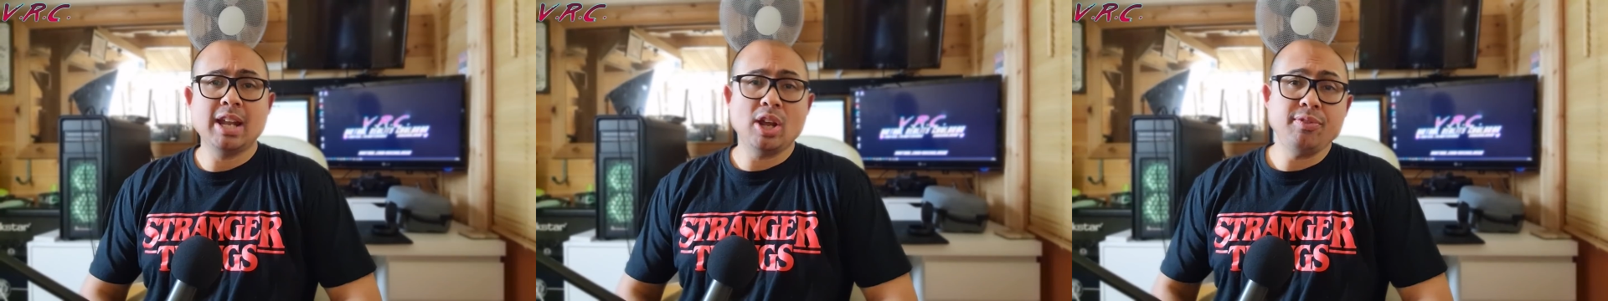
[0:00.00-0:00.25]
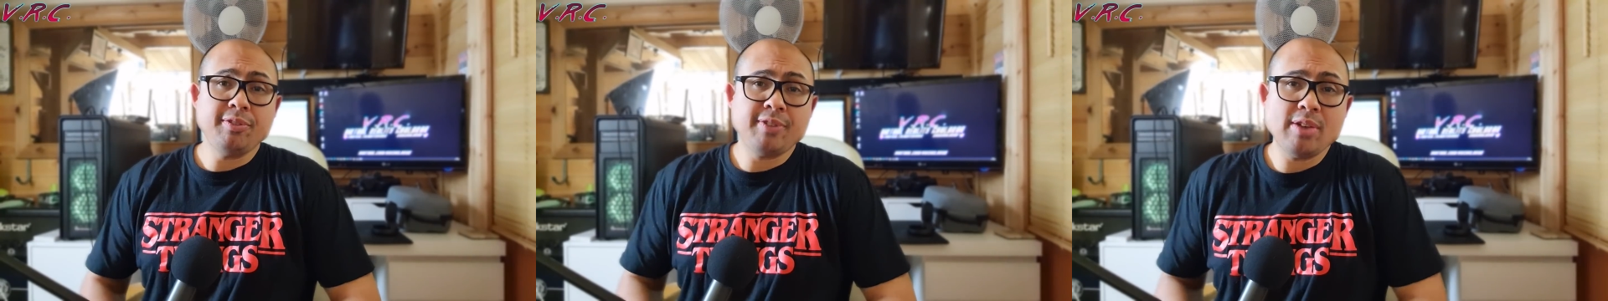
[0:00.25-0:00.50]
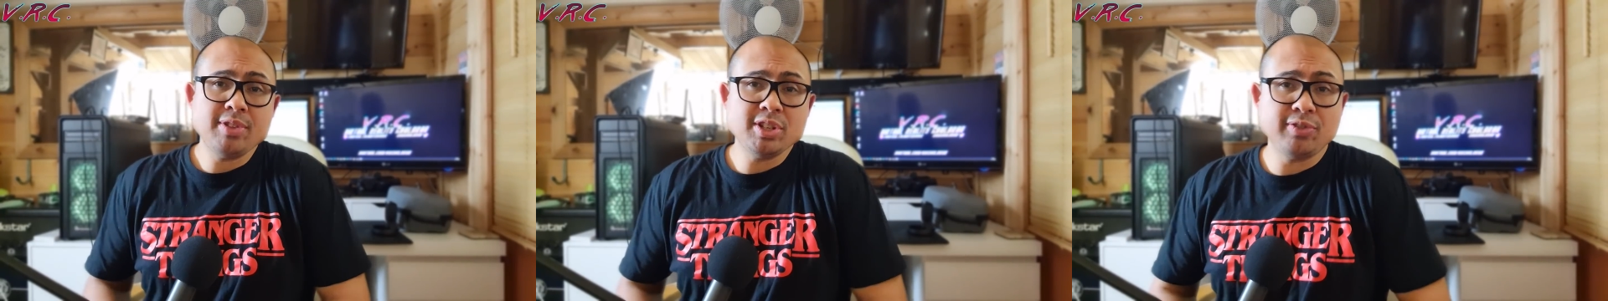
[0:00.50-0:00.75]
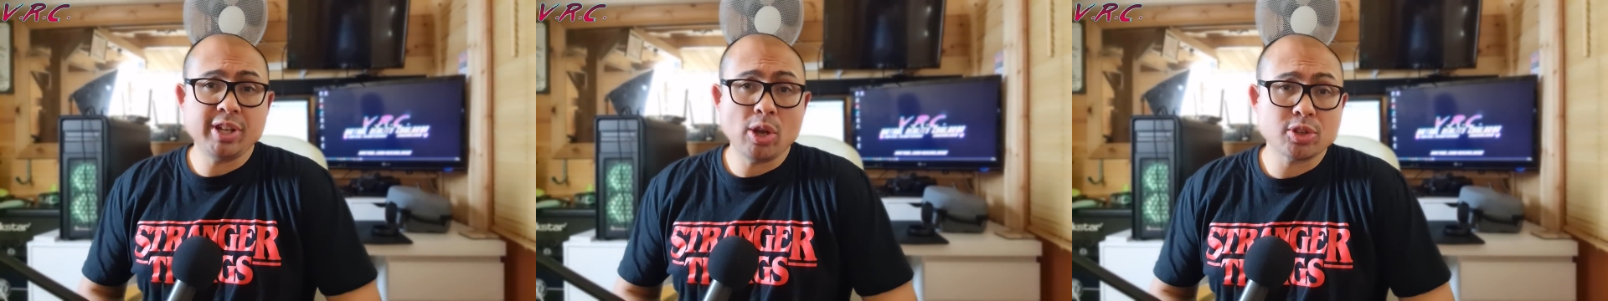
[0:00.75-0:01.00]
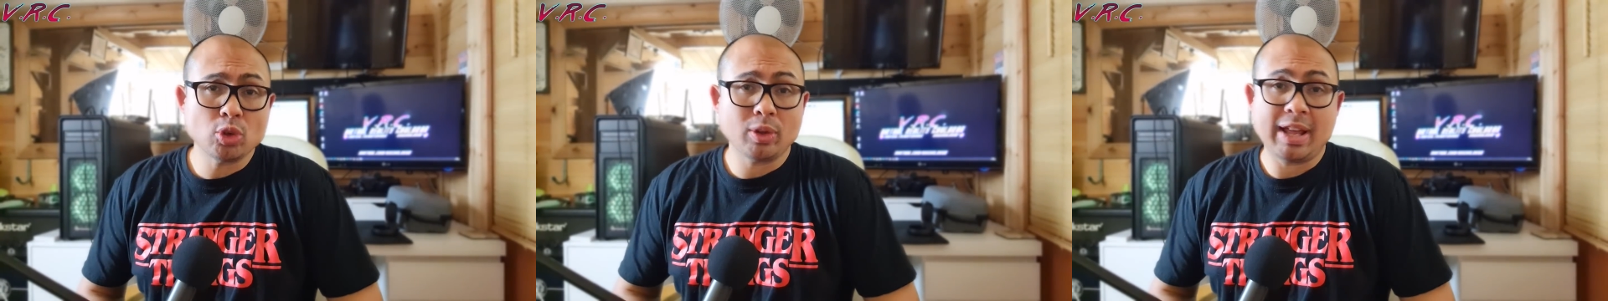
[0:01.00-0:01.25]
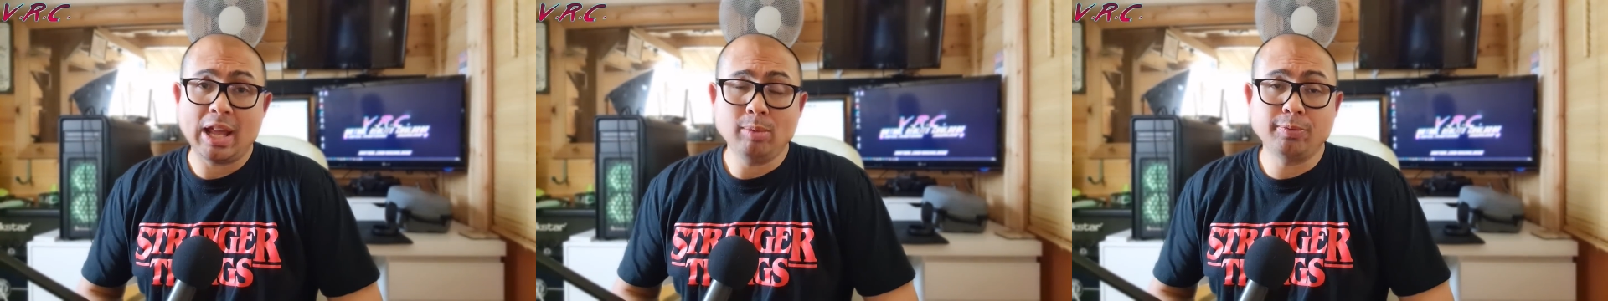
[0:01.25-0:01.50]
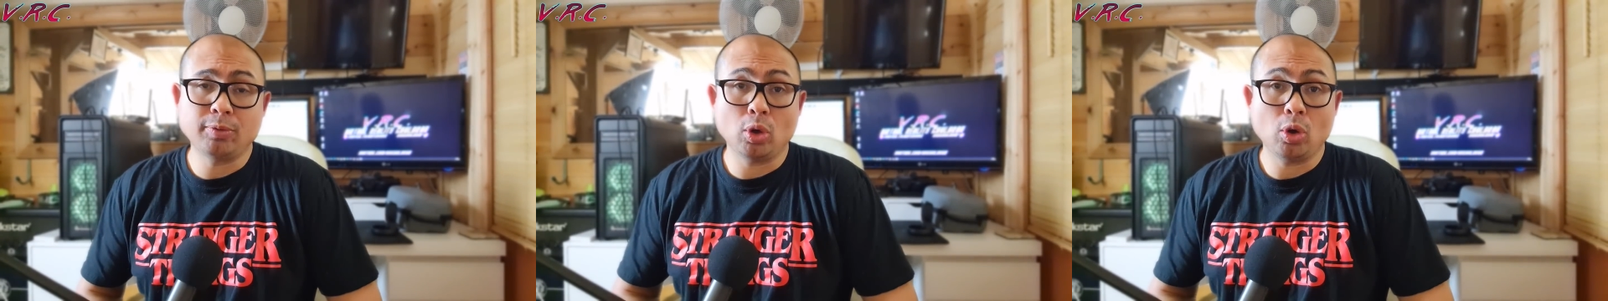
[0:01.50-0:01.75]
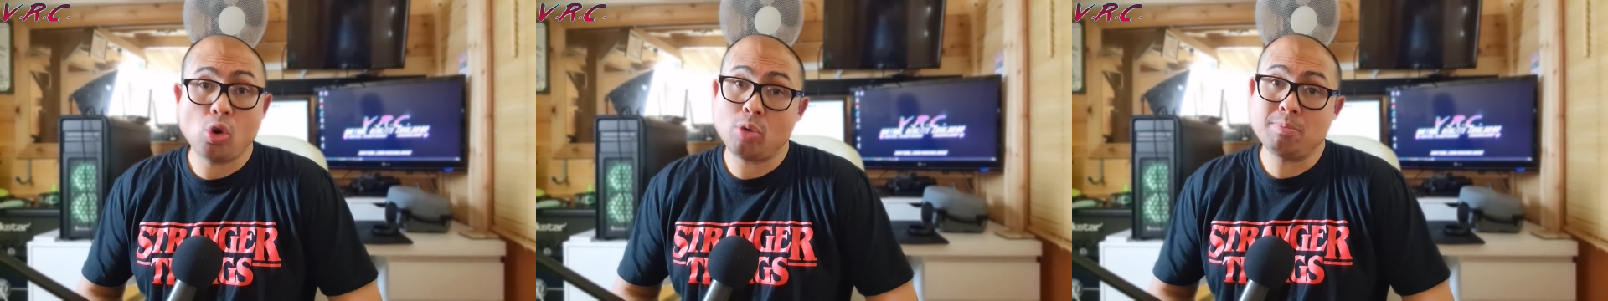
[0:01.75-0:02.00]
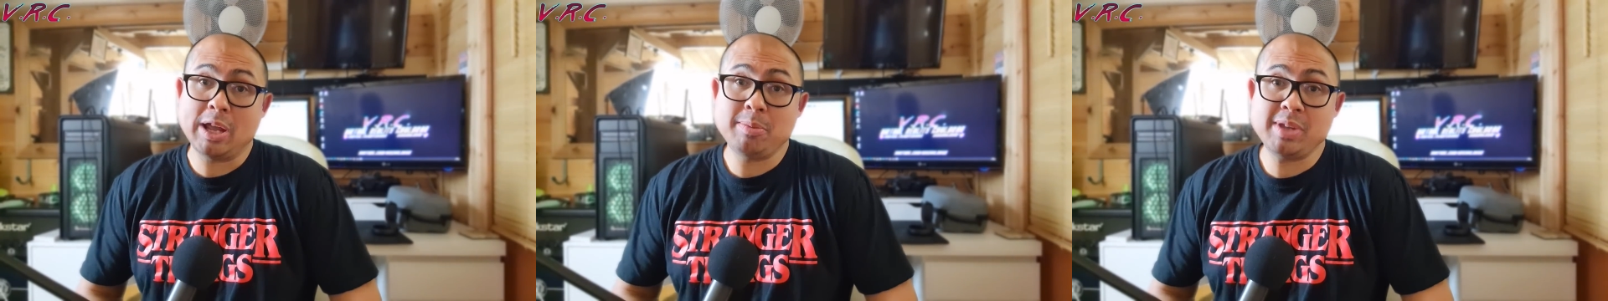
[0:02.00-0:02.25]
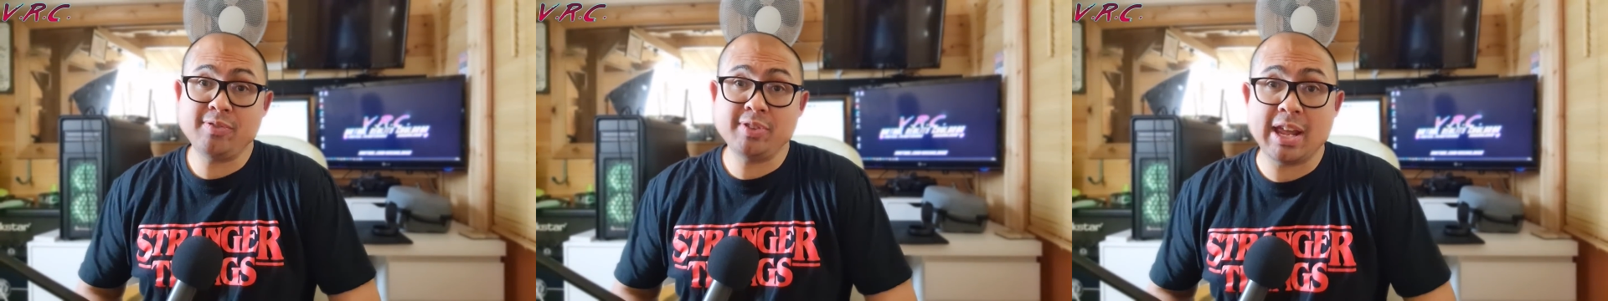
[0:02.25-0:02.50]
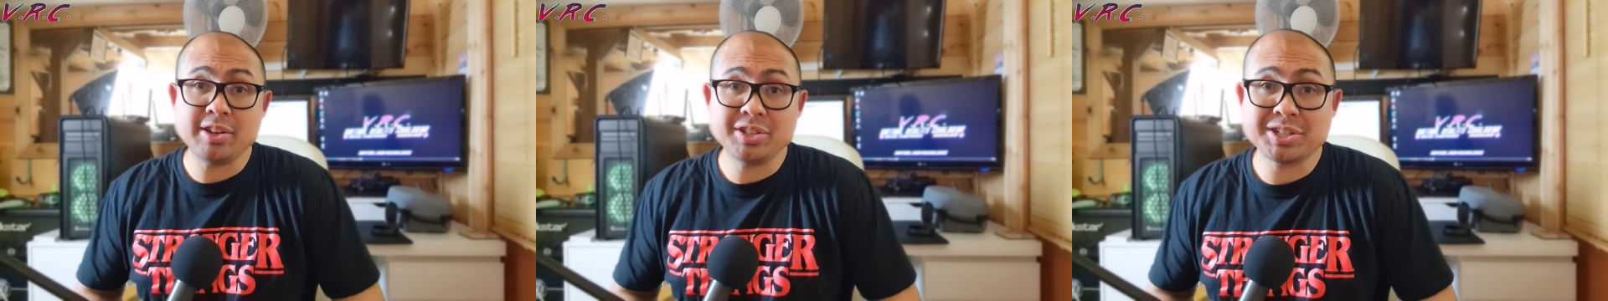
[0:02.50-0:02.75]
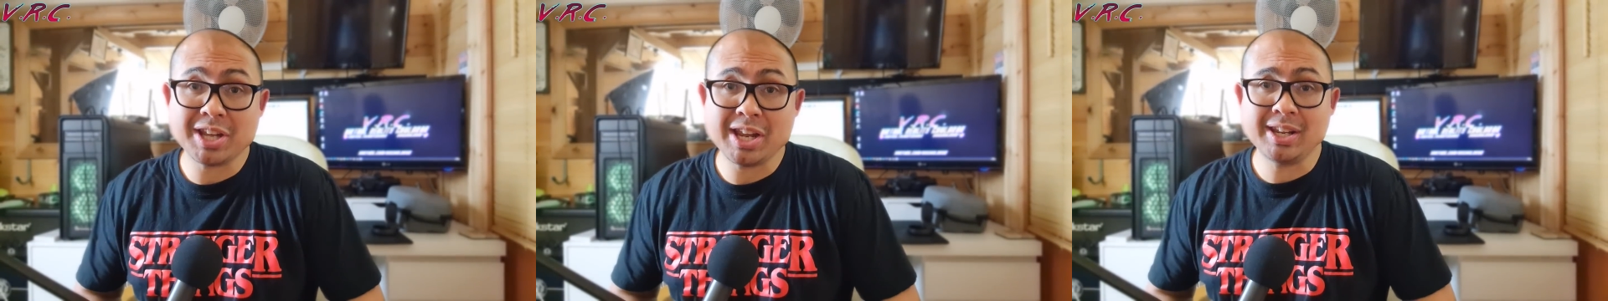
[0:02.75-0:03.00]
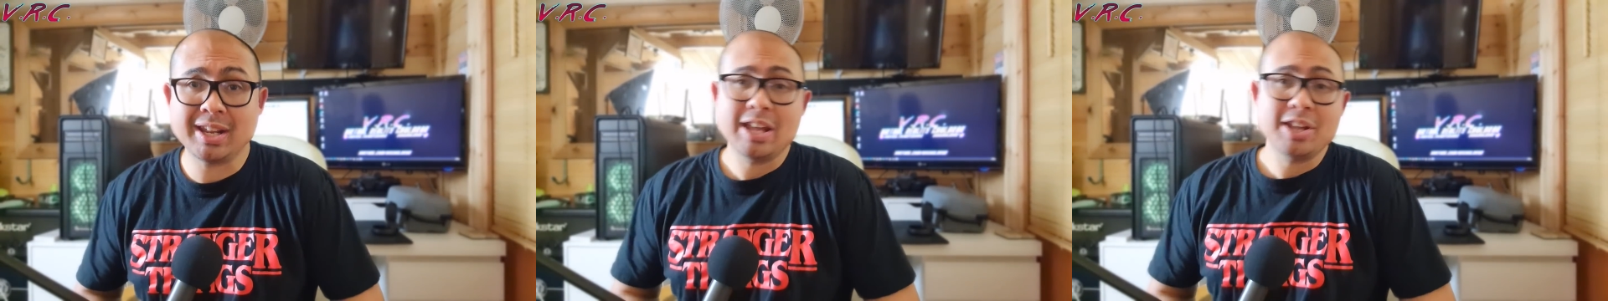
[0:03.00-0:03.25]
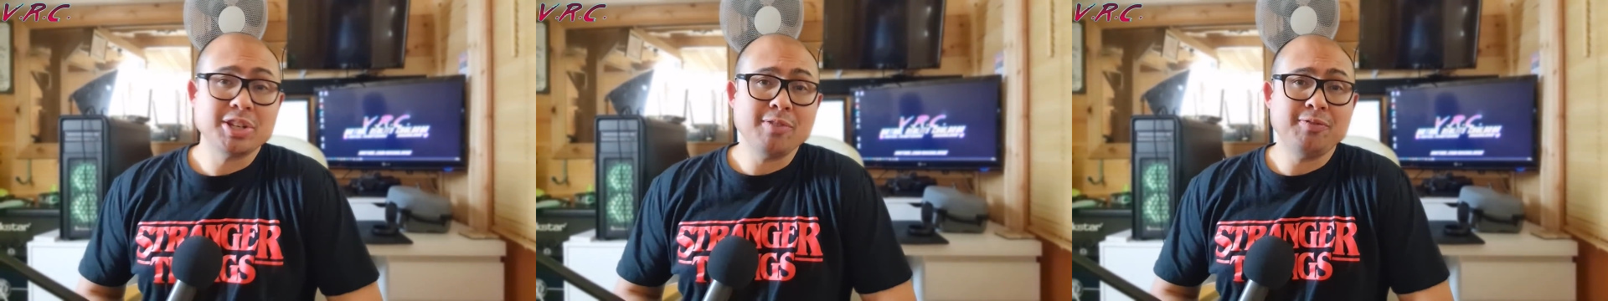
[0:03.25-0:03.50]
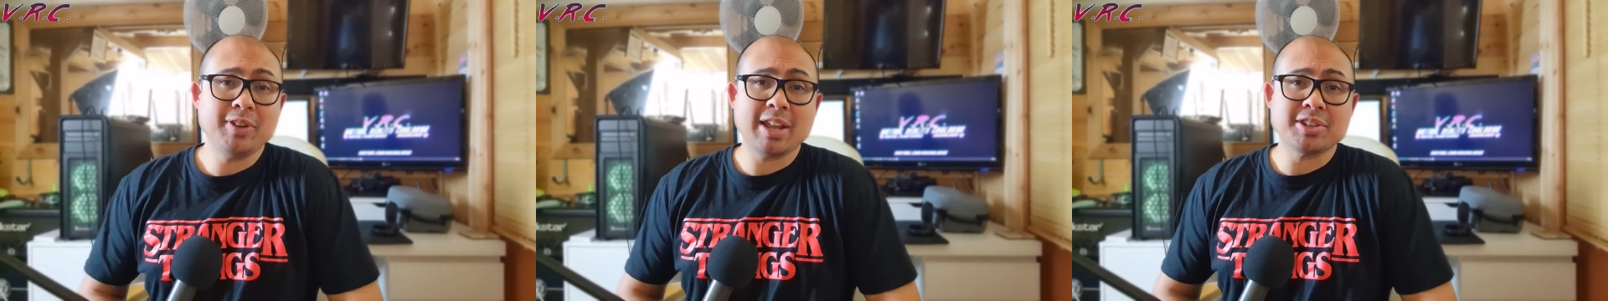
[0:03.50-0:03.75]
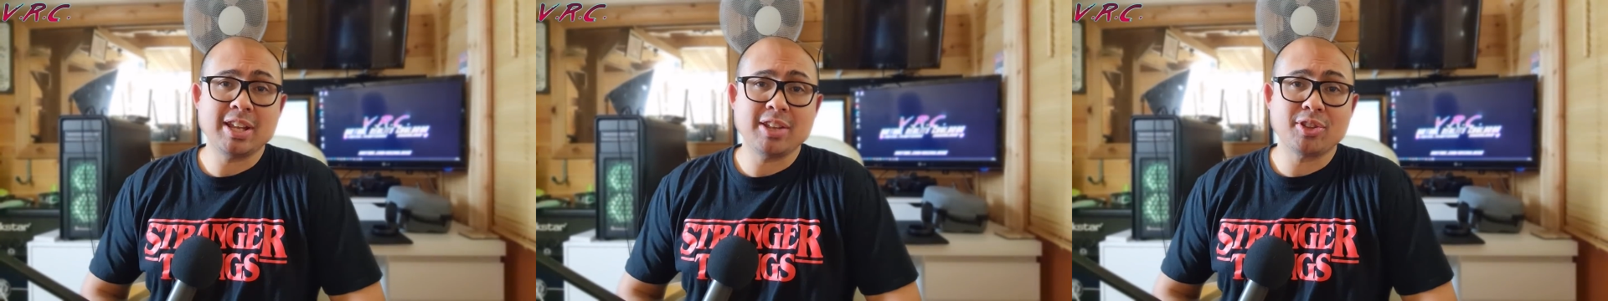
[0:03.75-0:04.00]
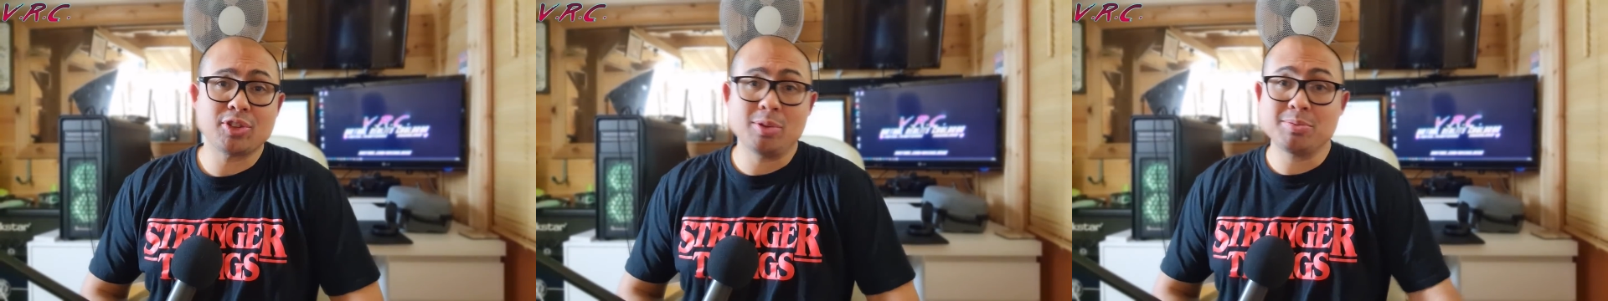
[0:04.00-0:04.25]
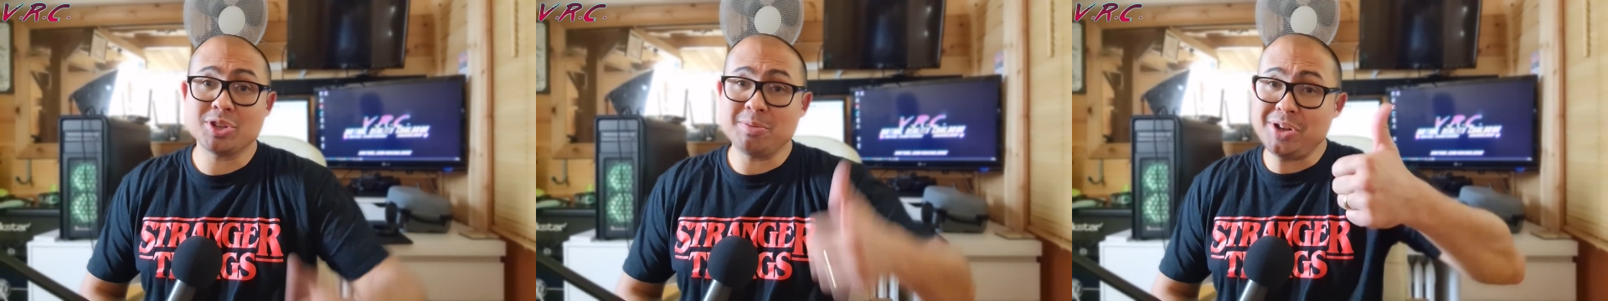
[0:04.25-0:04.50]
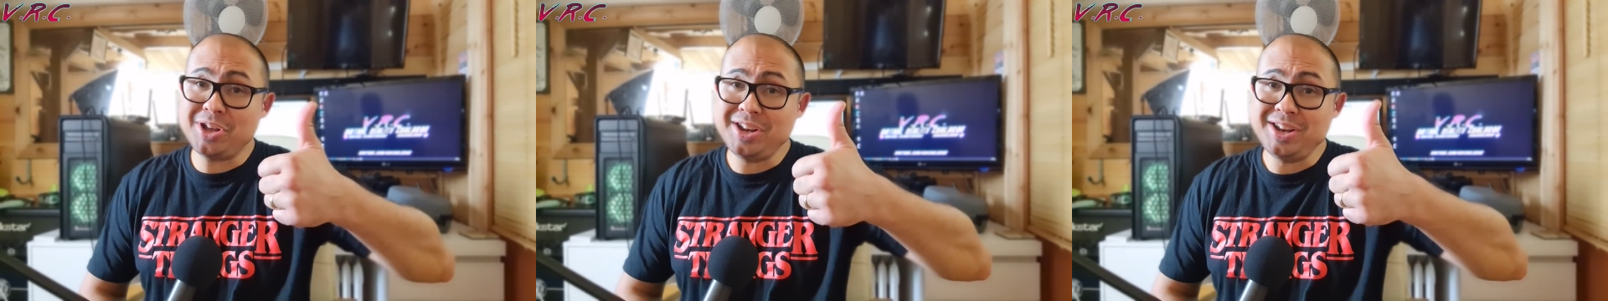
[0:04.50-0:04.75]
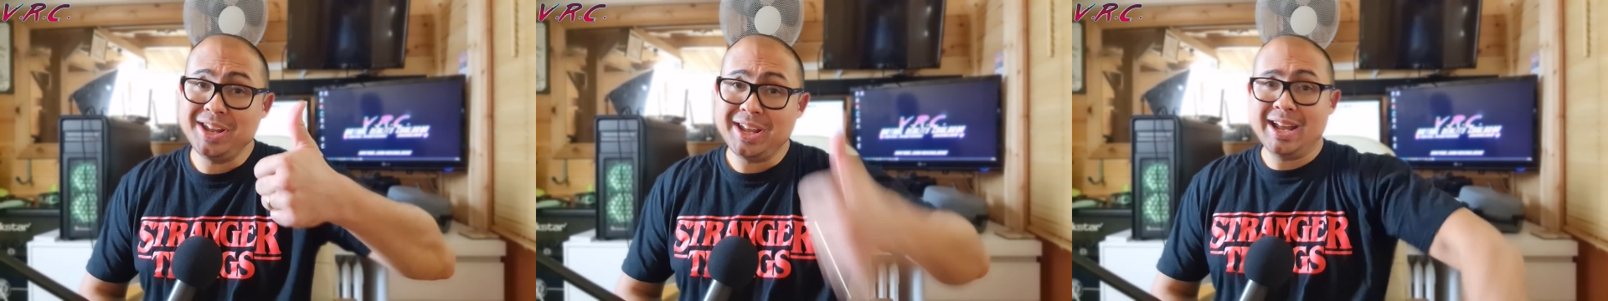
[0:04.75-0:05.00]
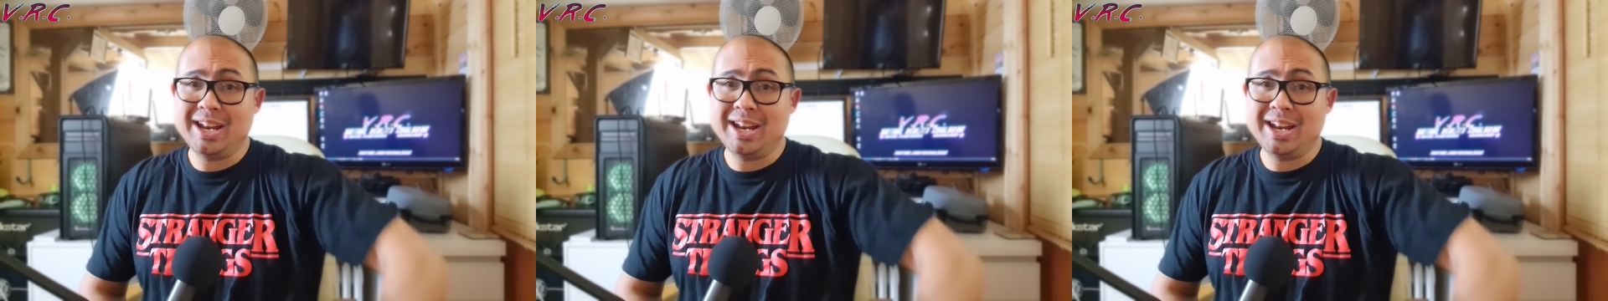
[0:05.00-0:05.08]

Now, if you found this video at all helpful or maybe even entertaining, don't forget to hit the thumbs up button,